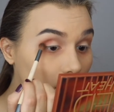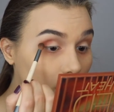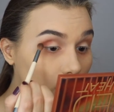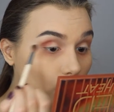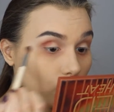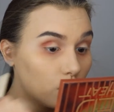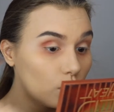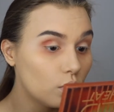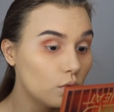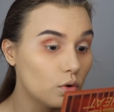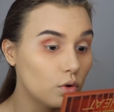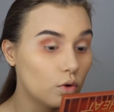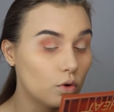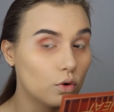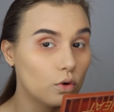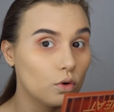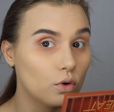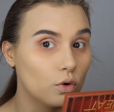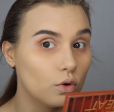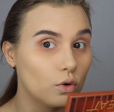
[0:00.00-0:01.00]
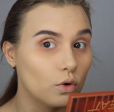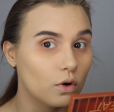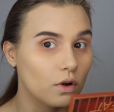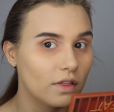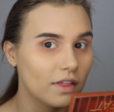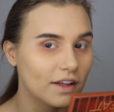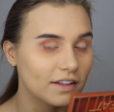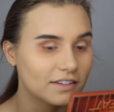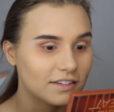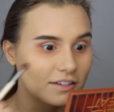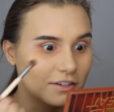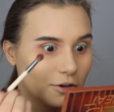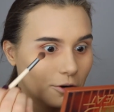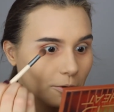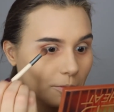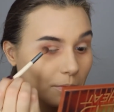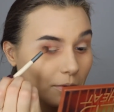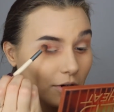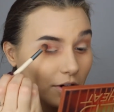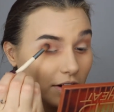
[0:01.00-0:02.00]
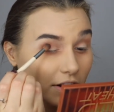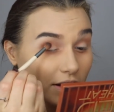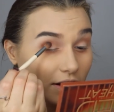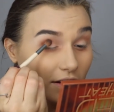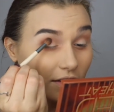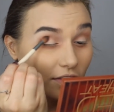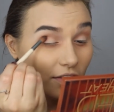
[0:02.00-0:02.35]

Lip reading: Ooh, that's so pretty.